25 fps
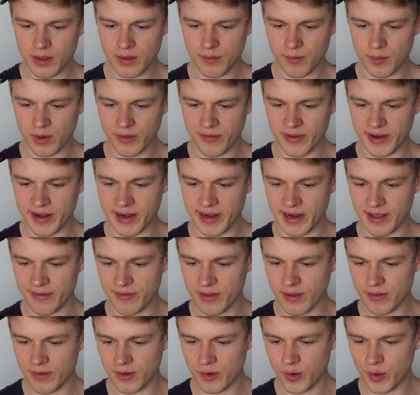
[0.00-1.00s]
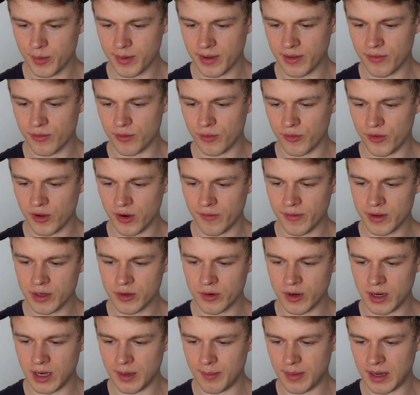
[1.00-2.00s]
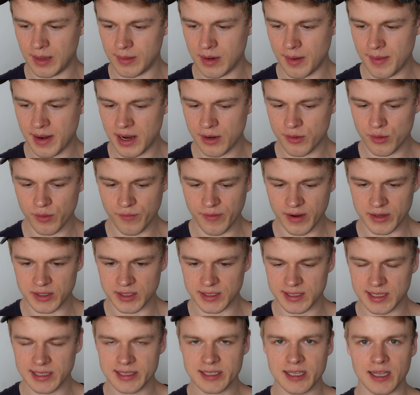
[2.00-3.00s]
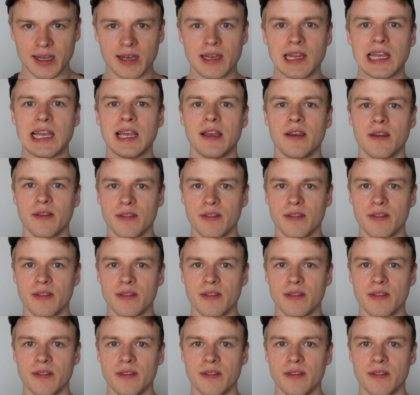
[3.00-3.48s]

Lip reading: We'll send an assistant request to server URL, blah, blah, blah, to fetch assistant.